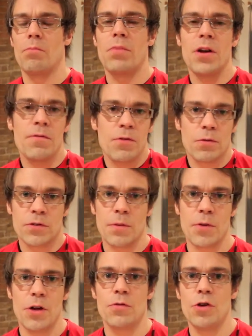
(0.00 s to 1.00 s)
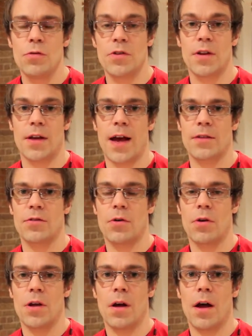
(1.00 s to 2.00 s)
But if you're somebody who's new to the
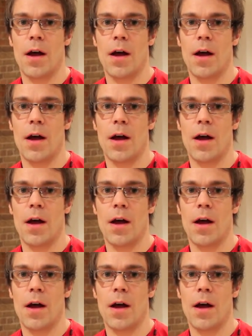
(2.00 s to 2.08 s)
category